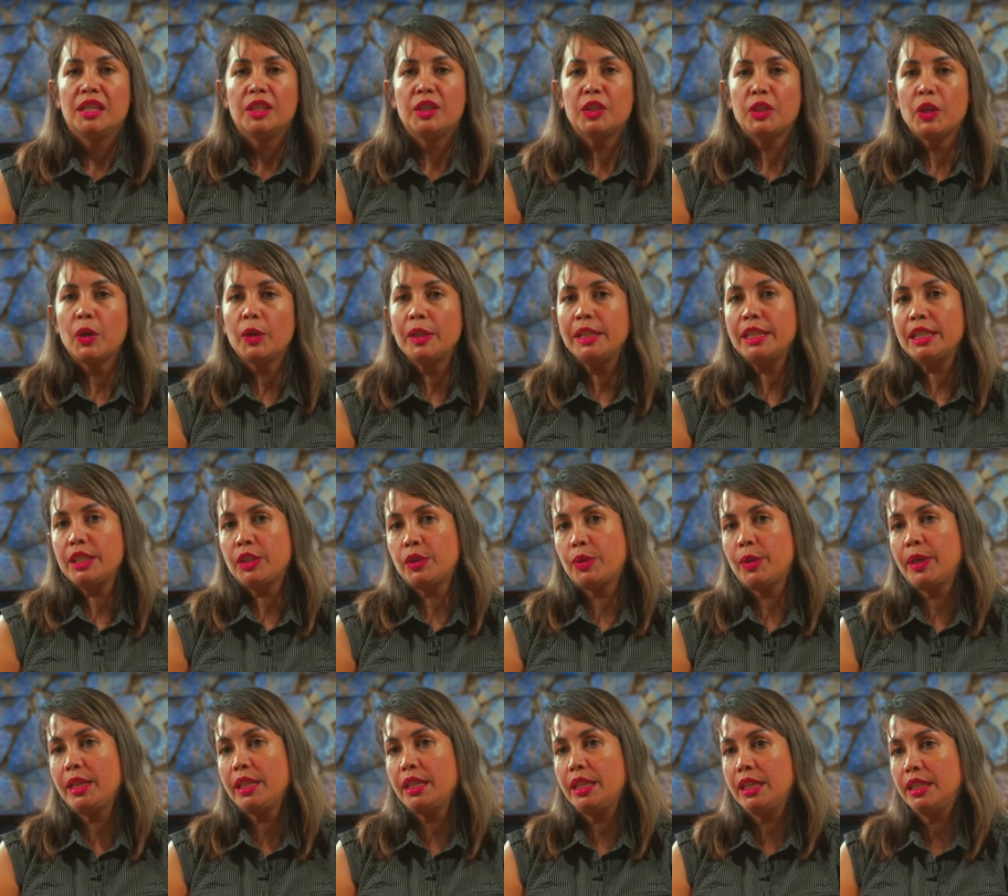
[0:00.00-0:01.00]
Toilet
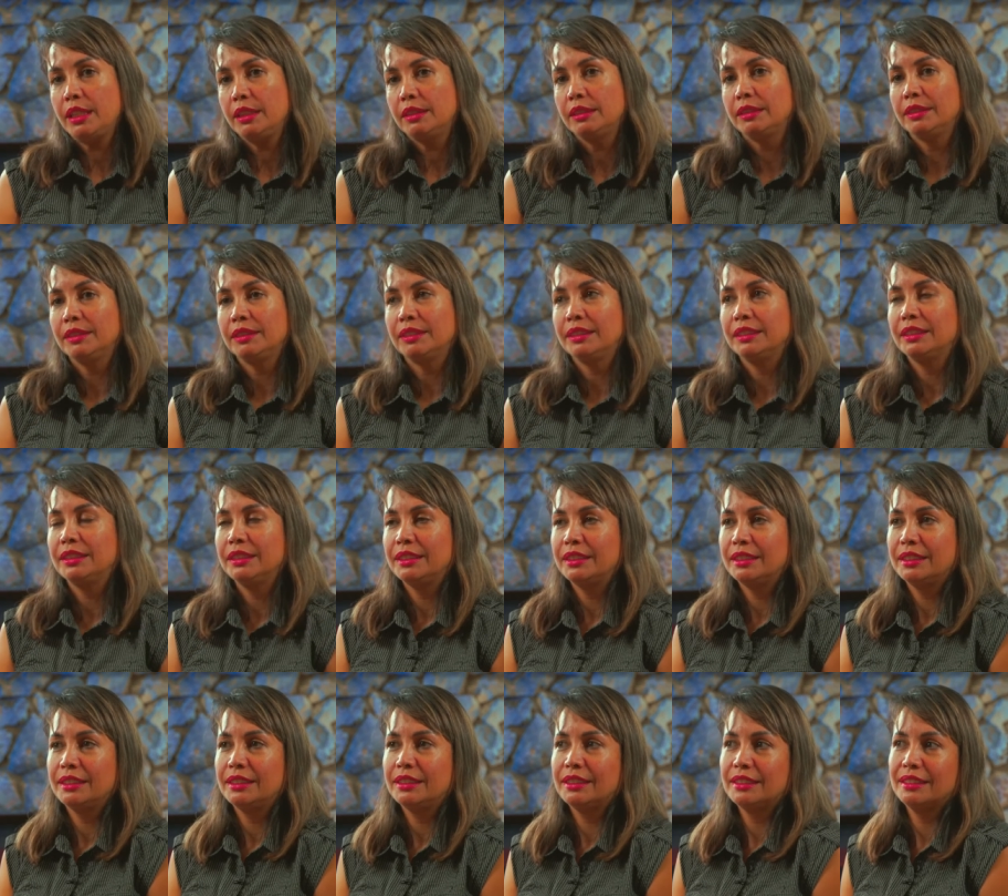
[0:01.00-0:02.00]
training
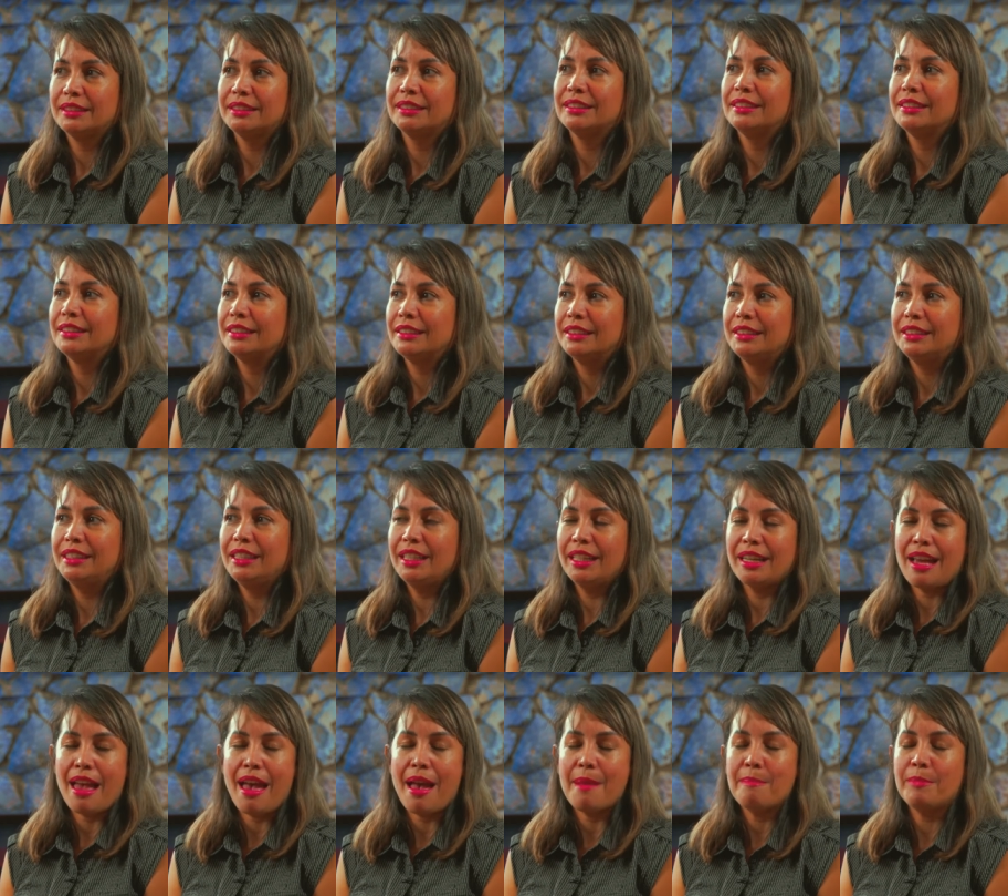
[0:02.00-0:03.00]

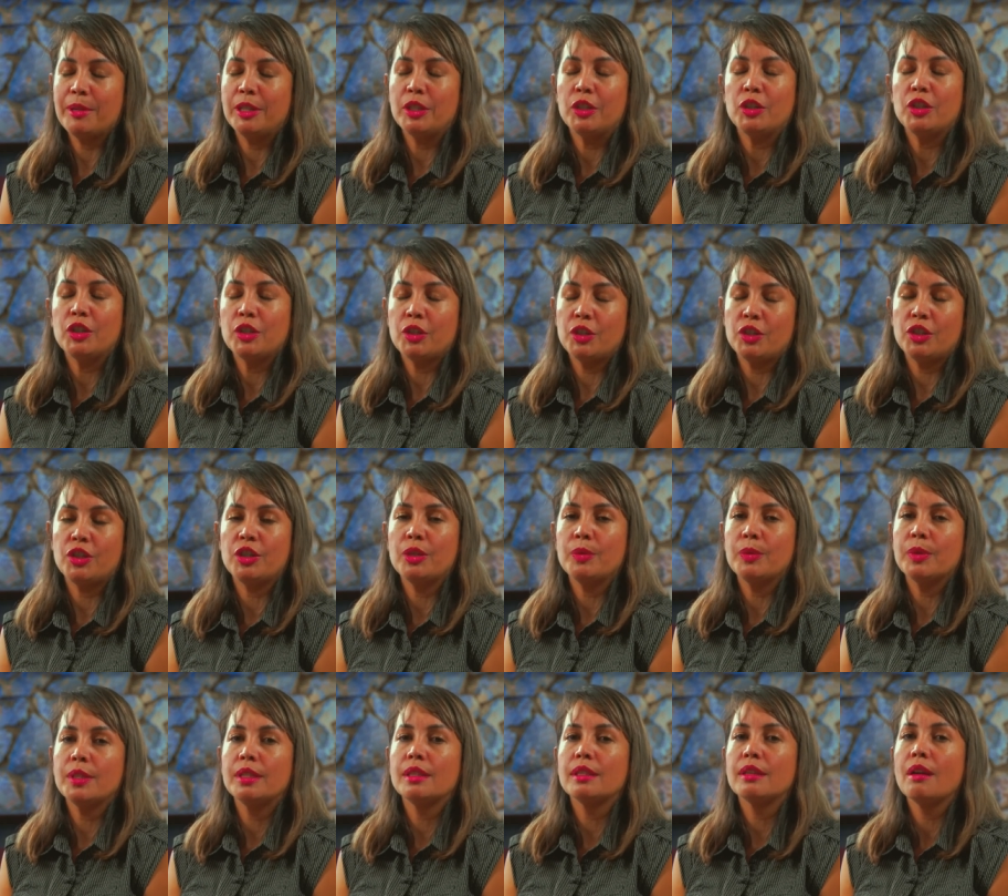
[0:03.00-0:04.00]
didn't happen until she
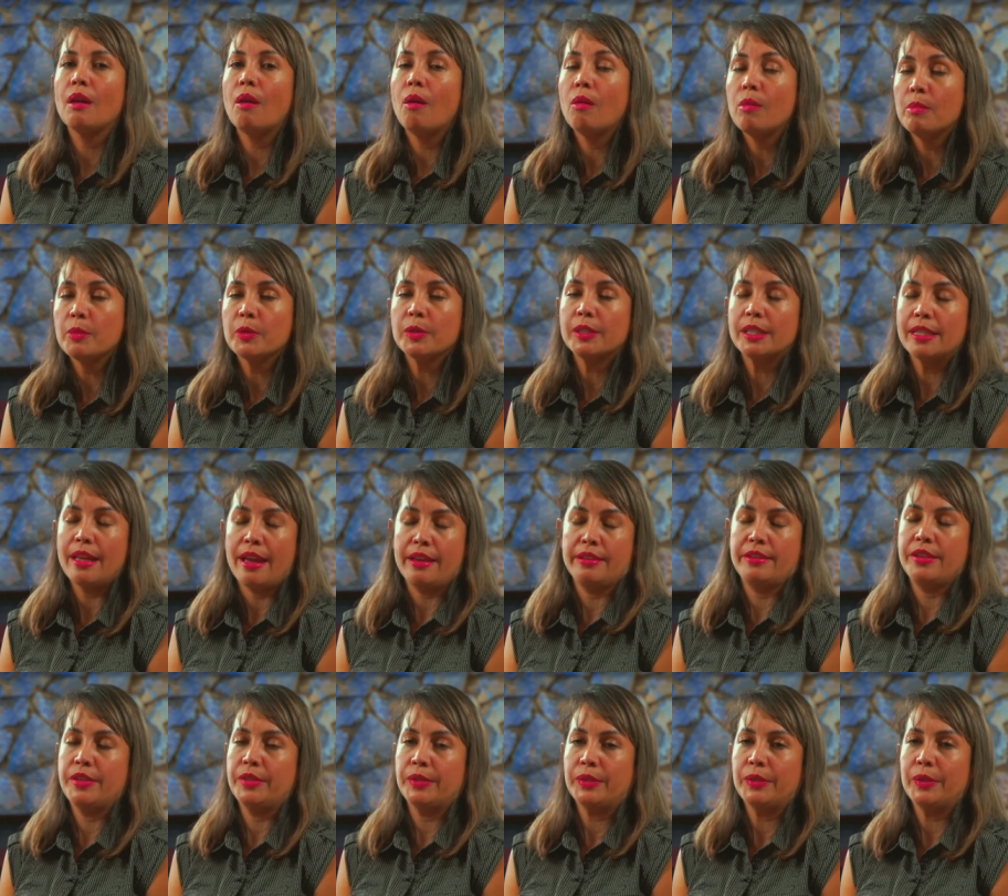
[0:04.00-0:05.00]
was almost
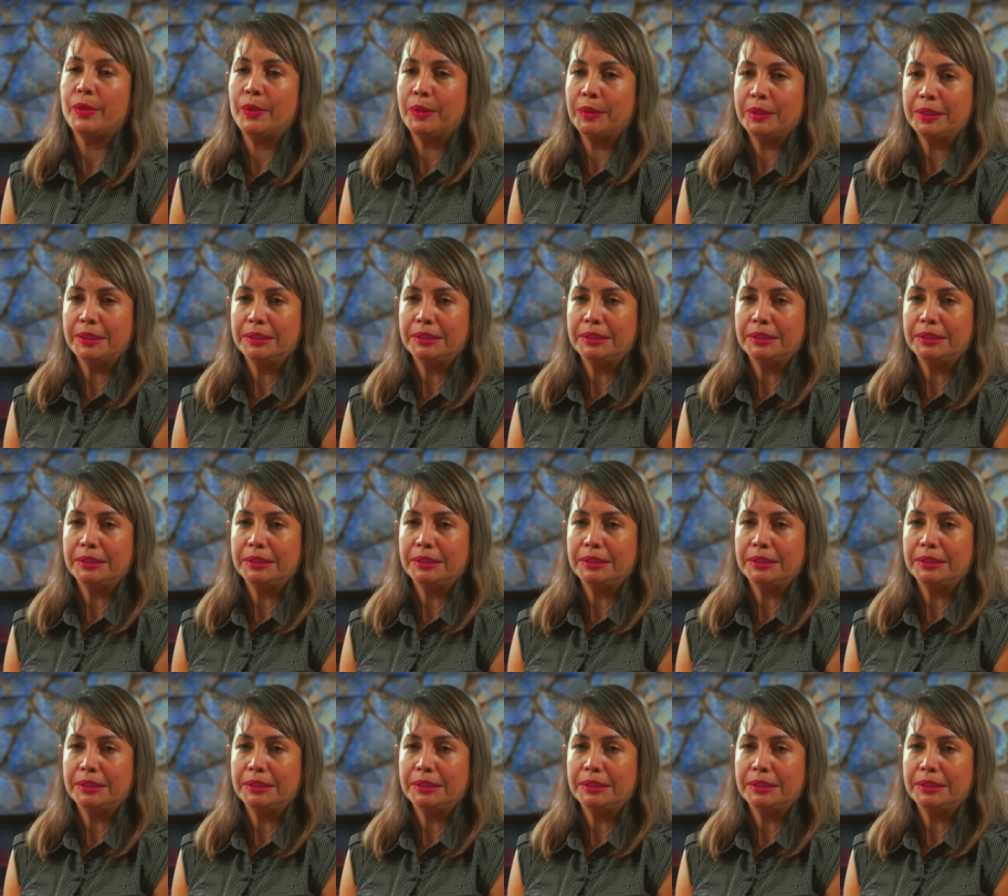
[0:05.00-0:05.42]
nine years old.